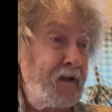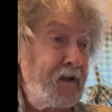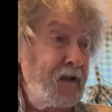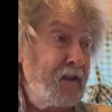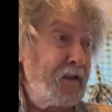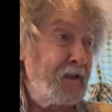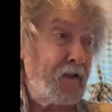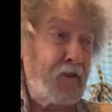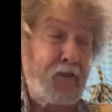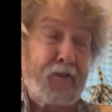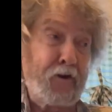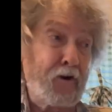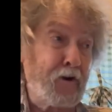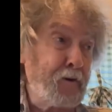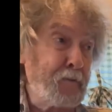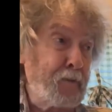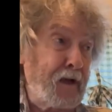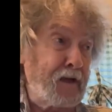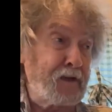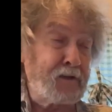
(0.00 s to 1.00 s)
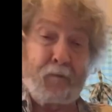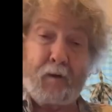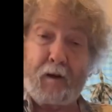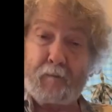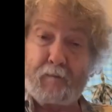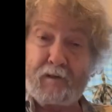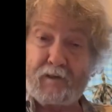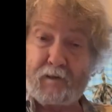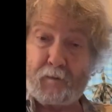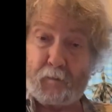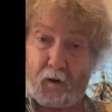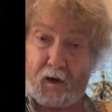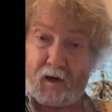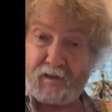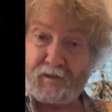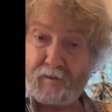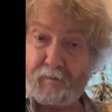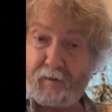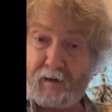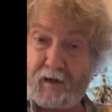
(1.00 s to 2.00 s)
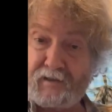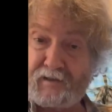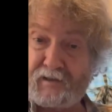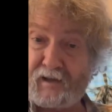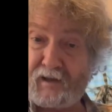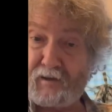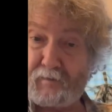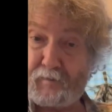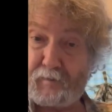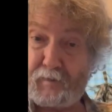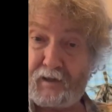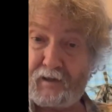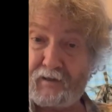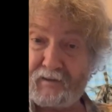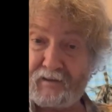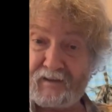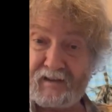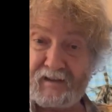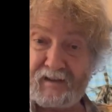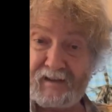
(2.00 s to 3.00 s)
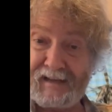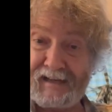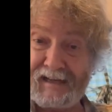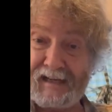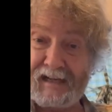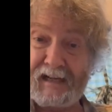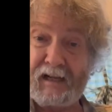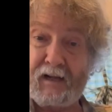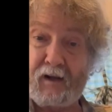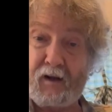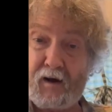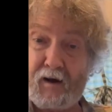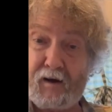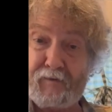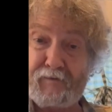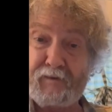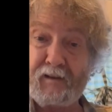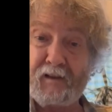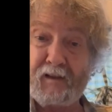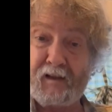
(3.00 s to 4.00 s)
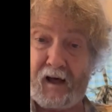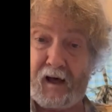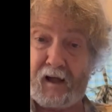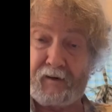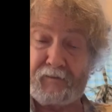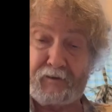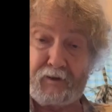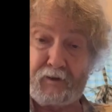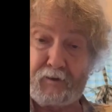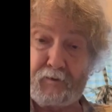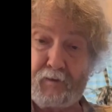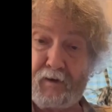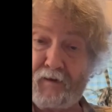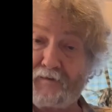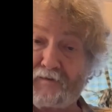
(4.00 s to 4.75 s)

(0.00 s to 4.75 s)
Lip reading: The third best might be surprising, but I'd say the Beatles. They had an awful lot of good riff